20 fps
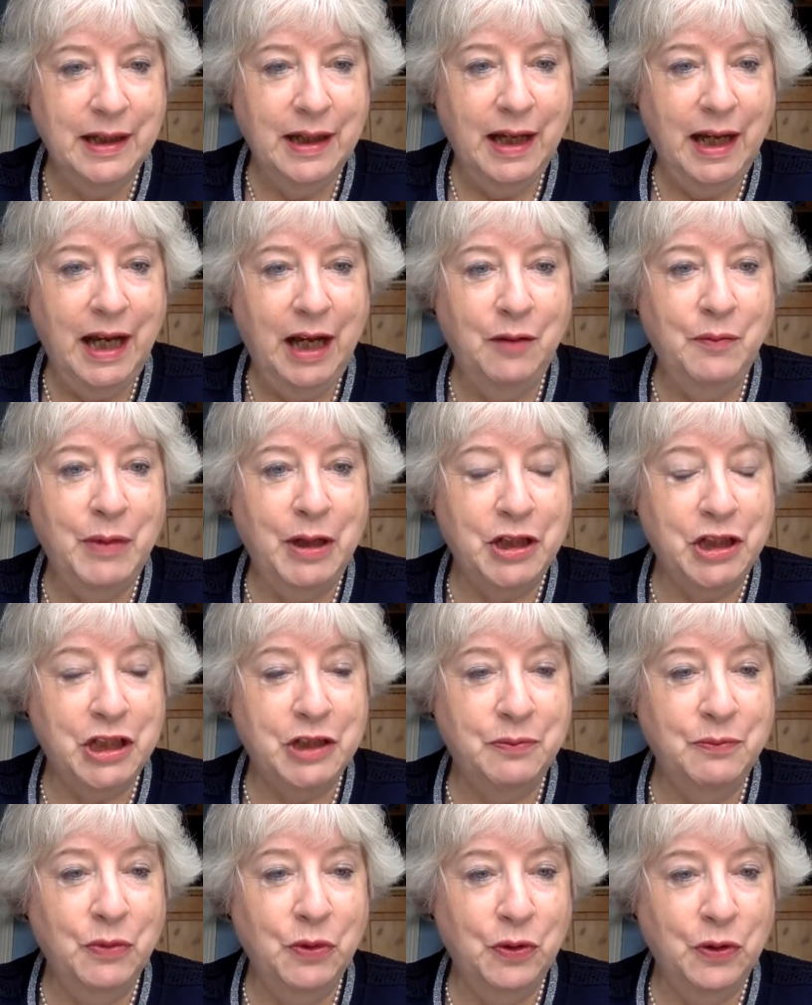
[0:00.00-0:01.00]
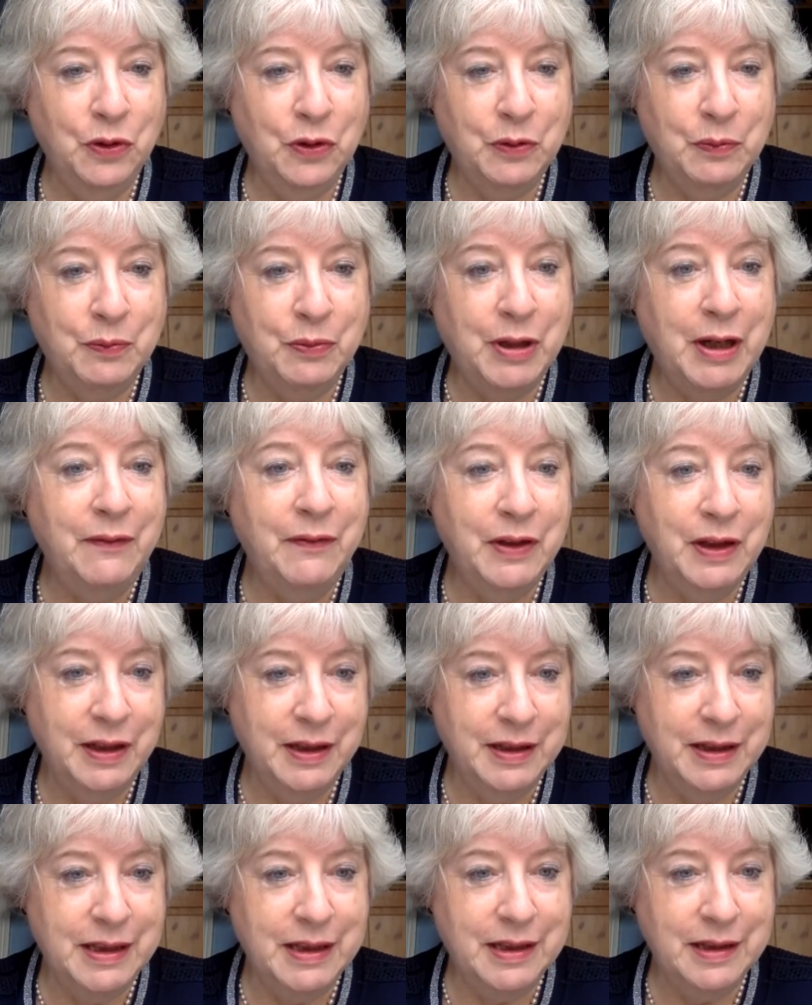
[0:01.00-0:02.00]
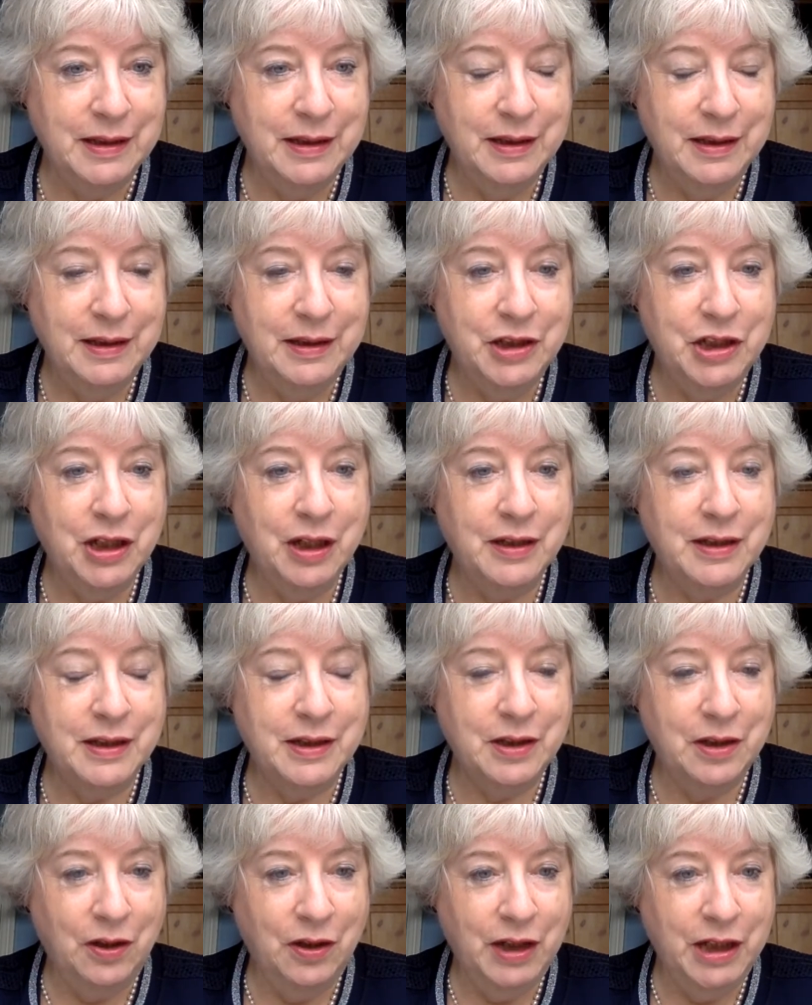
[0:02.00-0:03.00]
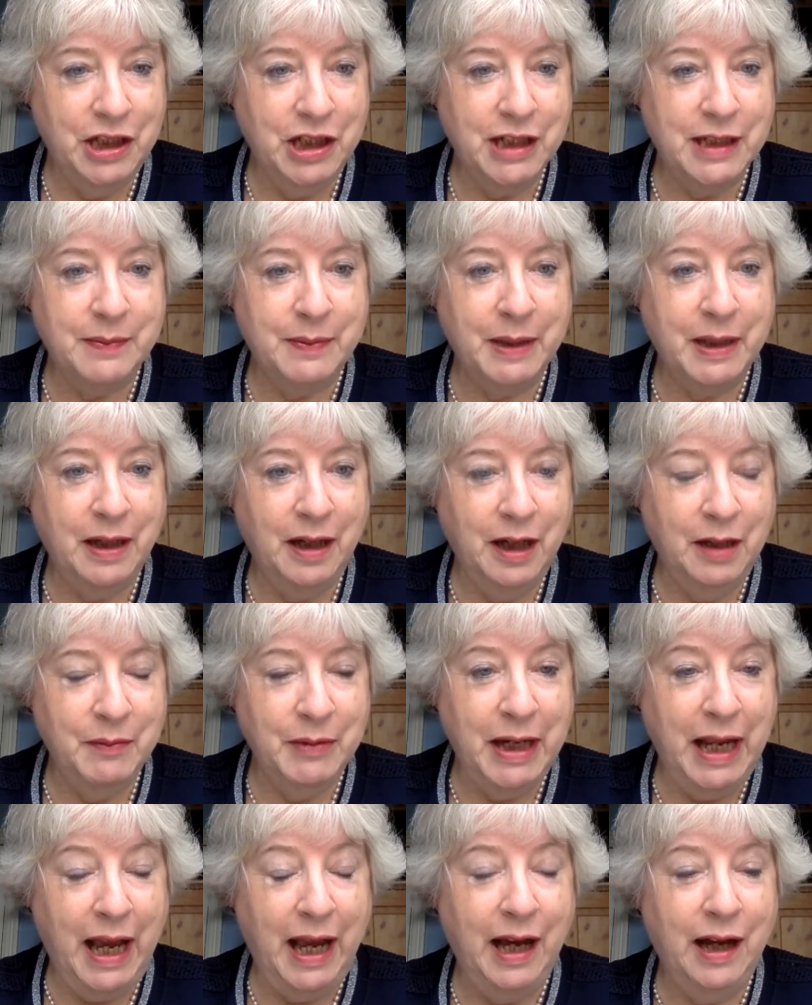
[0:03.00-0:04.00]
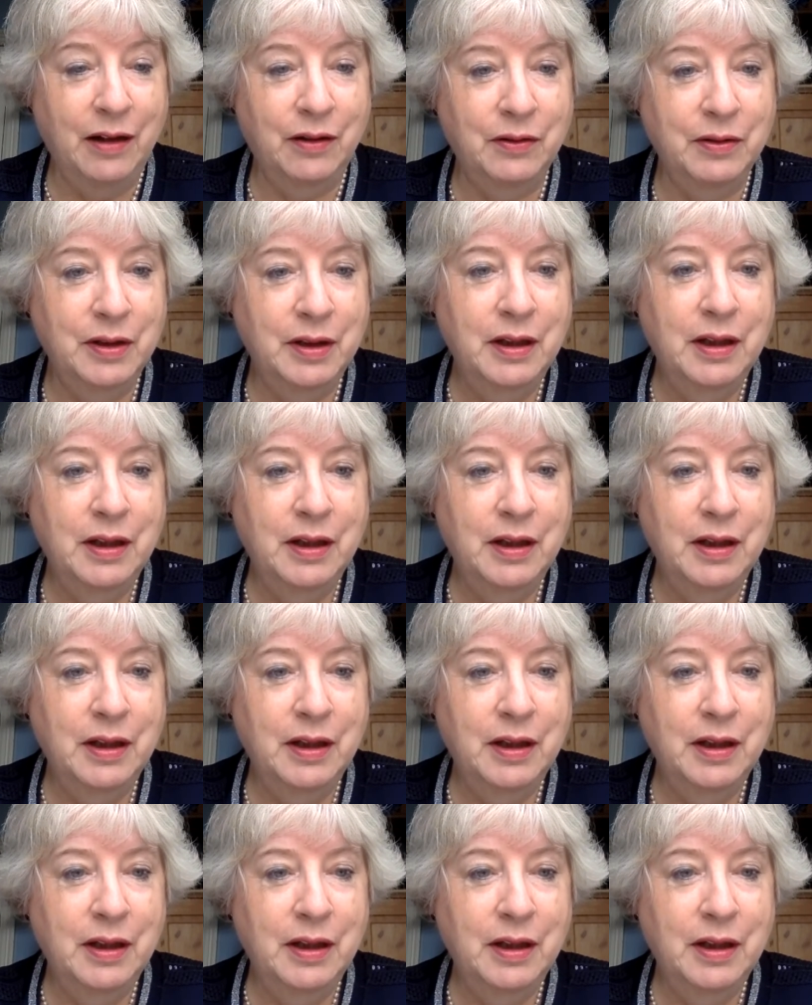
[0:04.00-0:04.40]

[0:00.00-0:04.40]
how much more prevalent the Chartered College has become and how